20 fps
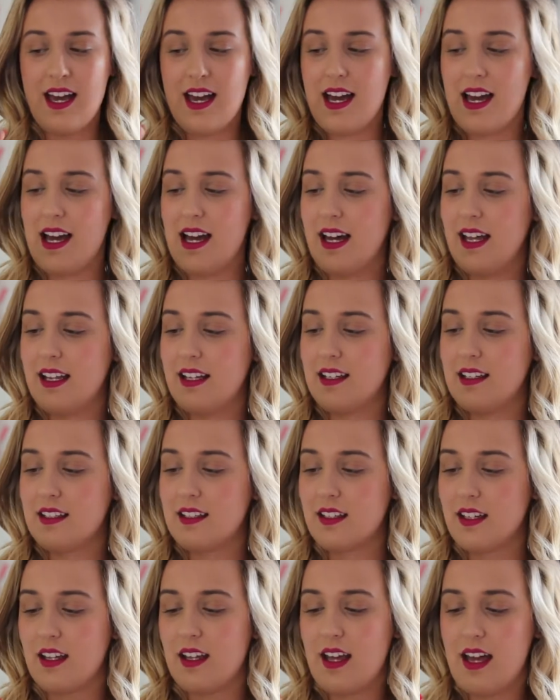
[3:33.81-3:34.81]

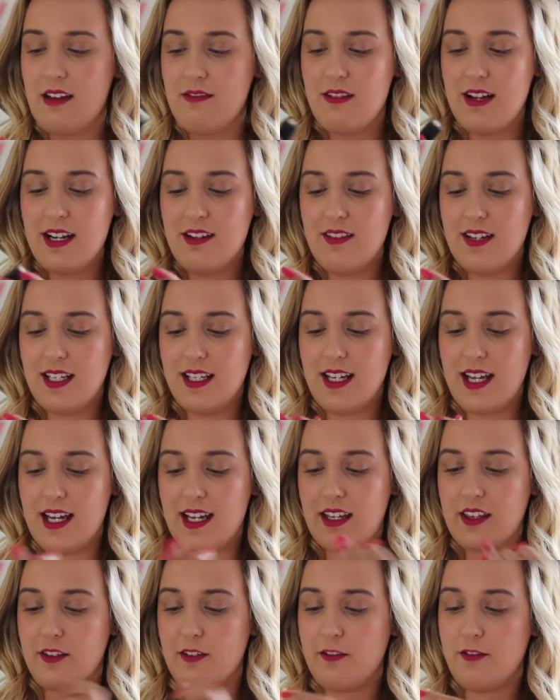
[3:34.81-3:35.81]
And I really
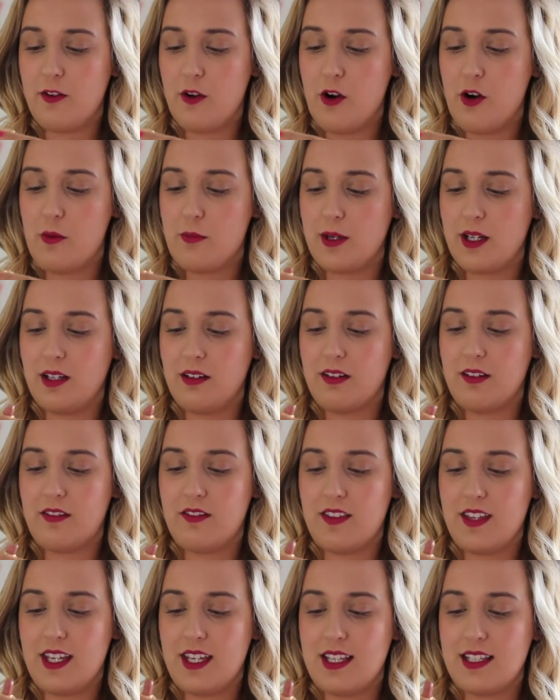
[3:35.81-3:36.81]
like the formula
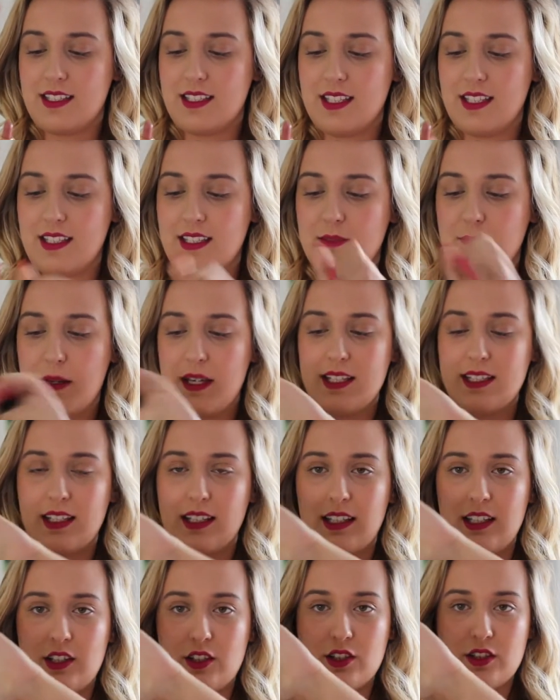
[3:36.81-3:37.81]
of this. It's
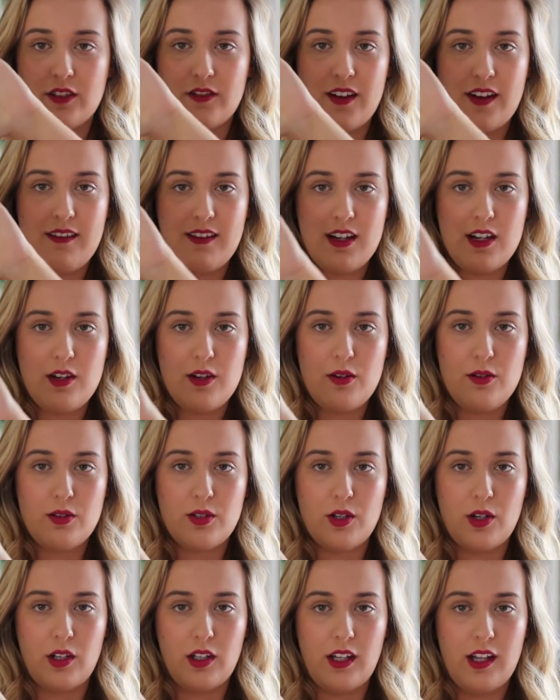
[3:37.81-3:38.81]
basically just a very
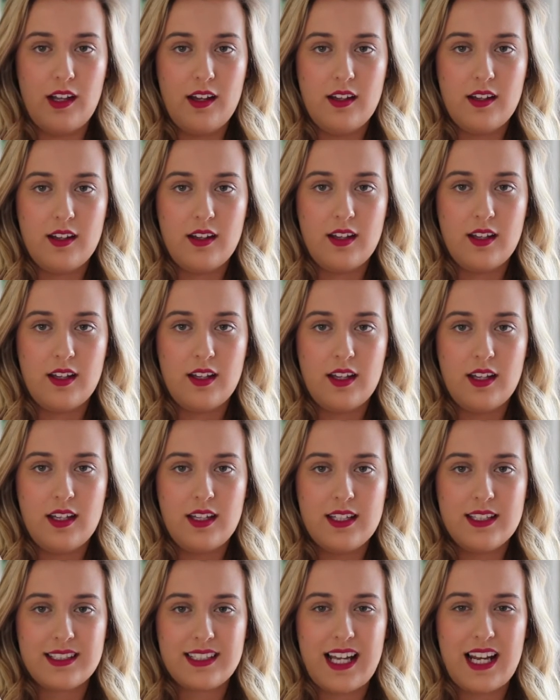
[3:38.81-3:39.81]
nude colour.
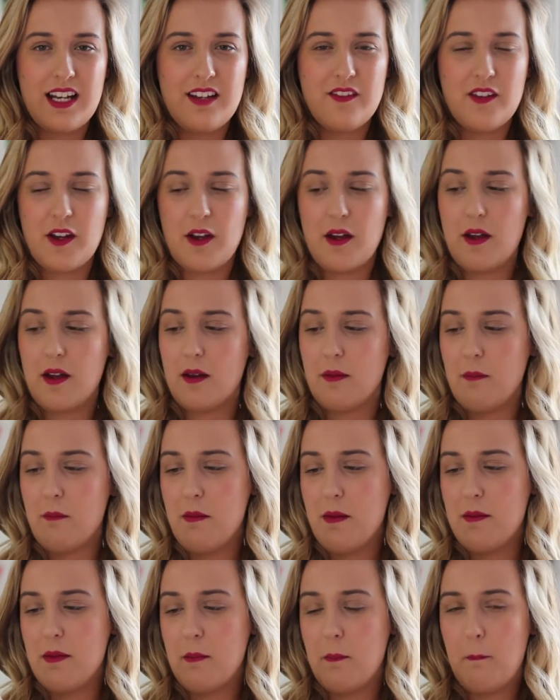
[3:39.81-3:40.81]
It's kind of a
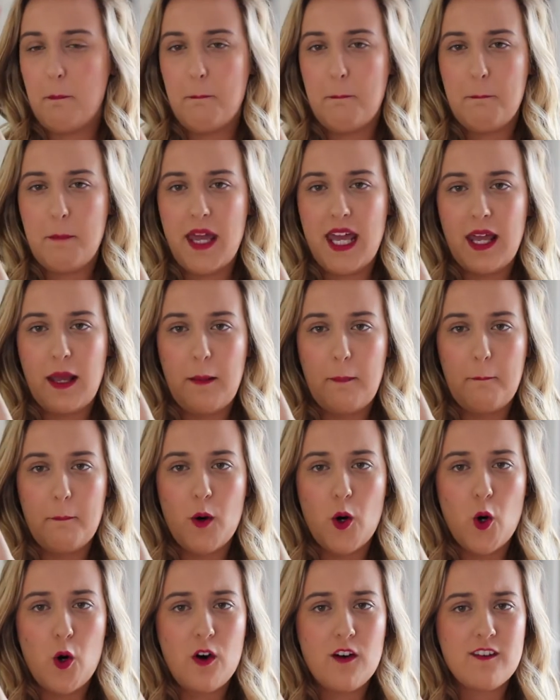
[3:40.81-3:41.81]
maybe pink
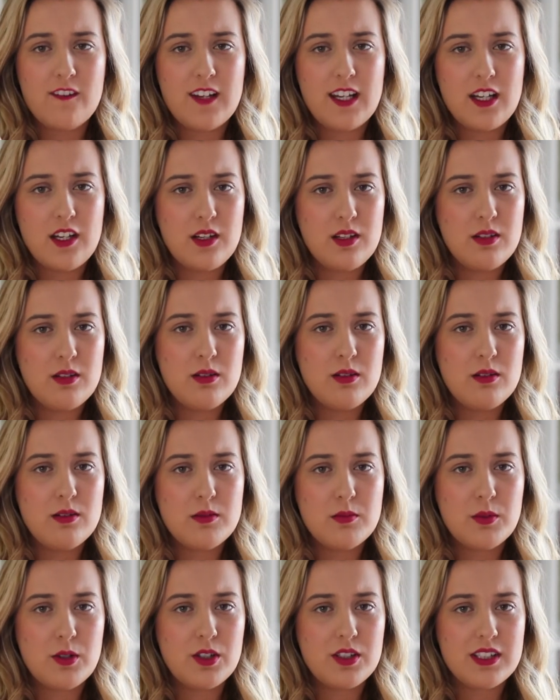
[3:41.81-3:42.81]
mauvey
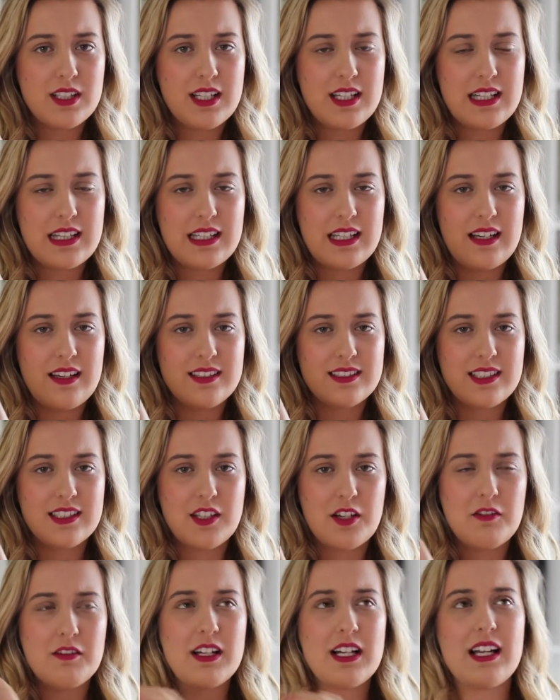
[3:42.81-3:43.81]
nude more than anything else. I
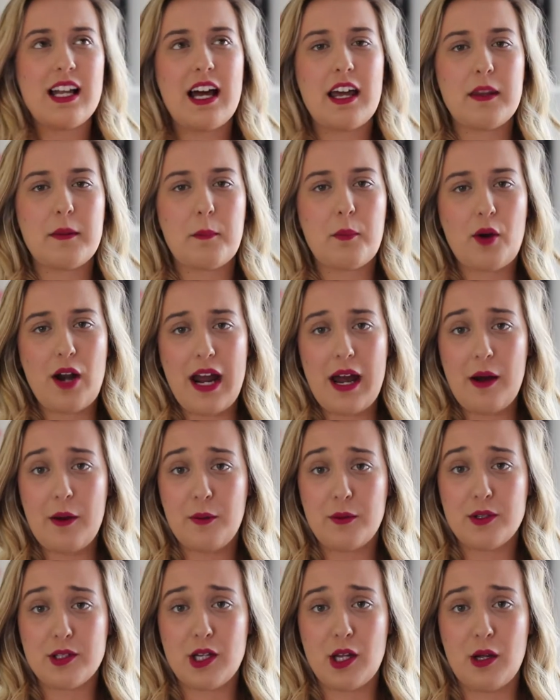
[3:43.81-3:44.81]
don't really like the
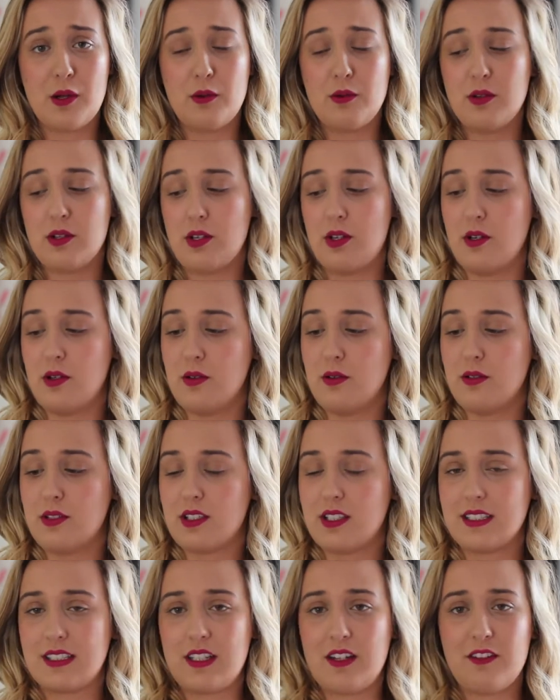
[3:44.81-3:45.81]
brown toned nudes
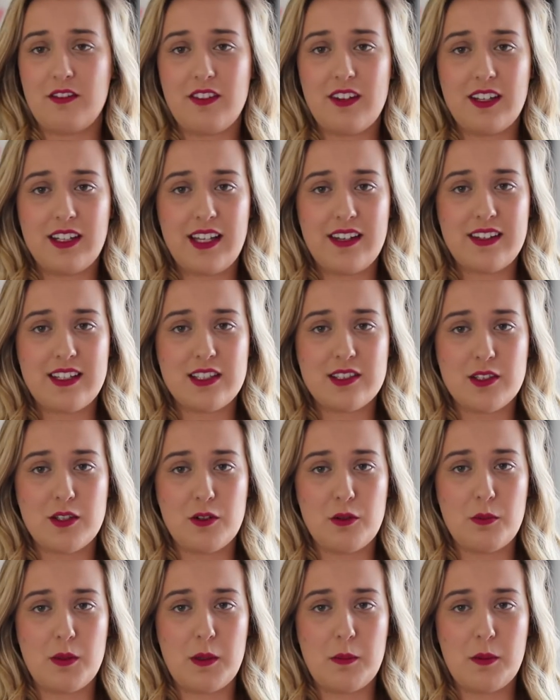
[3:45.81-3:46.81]
because I don't feel like they
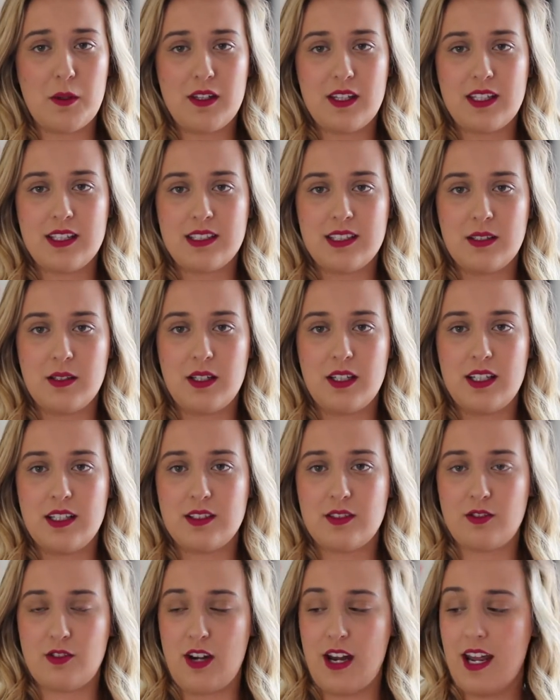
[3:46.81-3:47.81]
suit me, but this one
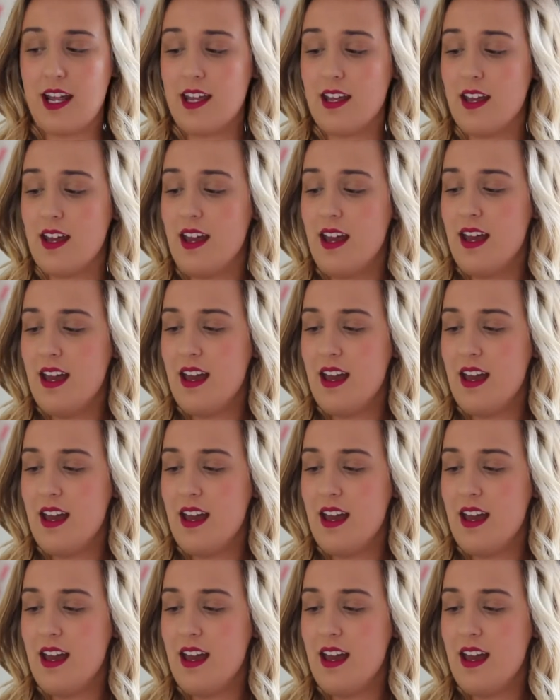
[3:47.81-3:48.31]
is great.